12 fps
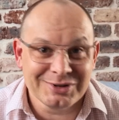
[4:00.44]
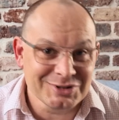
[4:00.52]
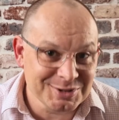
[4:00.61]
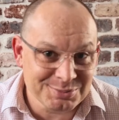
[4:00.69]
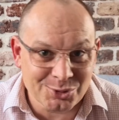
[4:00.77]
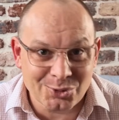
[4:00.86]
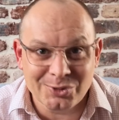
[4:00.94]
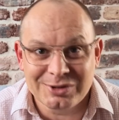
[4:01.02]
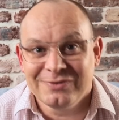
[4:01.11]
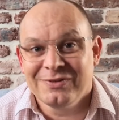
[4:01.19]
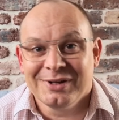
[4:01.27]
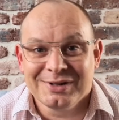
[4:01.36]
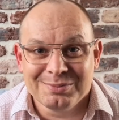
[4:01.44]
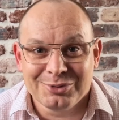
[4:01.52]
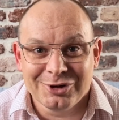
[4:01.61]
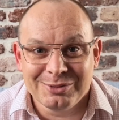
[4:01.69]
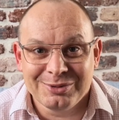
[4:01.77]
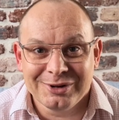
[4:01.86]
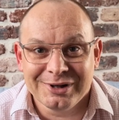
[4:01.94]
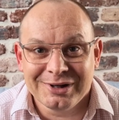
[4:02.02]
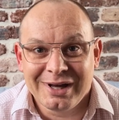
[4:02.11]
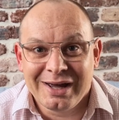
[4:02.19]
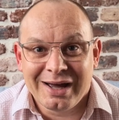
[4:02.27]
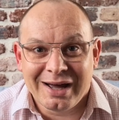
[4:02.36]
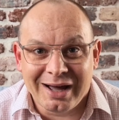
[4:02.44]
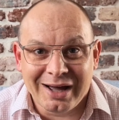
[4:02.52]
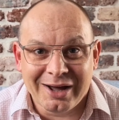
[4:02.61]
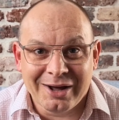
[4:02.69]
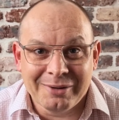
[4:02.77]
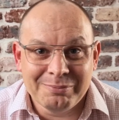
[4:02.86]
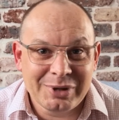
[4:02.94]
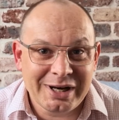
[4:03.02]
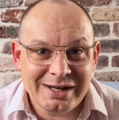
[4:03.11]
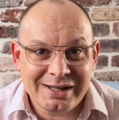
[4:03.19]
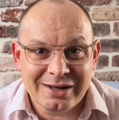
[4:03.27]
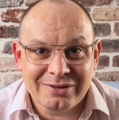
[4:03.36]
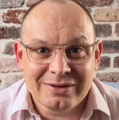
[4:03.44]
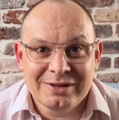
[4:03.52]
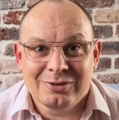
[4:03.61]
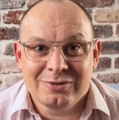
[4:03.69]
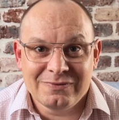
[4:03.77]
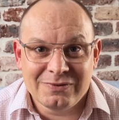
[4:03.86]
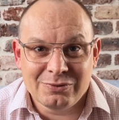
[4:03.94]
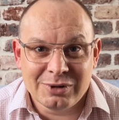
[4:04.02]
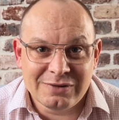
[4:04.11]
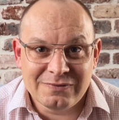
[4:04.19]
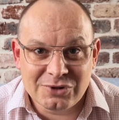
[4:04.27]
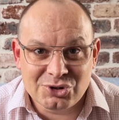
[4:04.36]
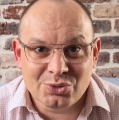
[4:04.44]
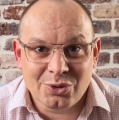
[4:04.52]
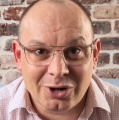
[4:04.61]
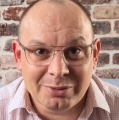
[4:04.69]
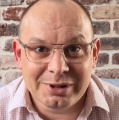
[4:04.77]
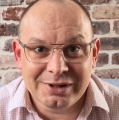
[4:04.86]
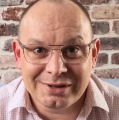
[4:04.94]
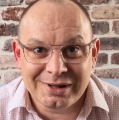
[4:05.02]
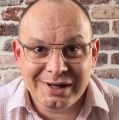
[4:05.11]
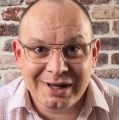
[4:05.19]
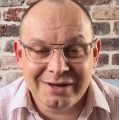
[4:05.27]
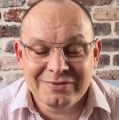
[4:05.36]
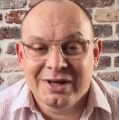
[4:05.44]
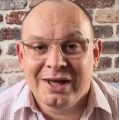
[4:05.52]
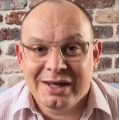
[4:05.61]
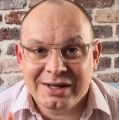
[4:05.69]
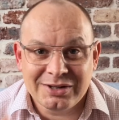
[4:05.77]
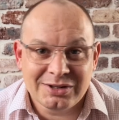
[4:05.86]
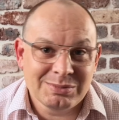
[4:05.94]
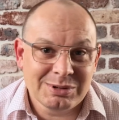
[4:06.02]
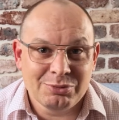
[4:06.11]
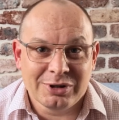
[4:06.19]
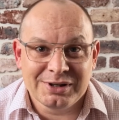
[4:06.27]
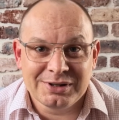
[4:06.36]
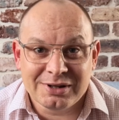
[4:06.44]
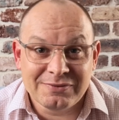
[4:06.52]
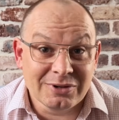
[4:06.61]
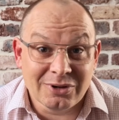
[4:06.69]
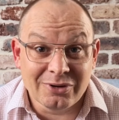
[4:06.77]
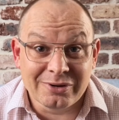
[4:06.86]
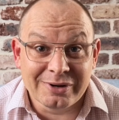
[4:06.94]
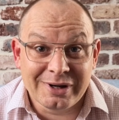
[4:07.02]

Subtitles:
sport, if that's appropriate, but any other sort of really visual hobbies they have, get them to bring stuff along.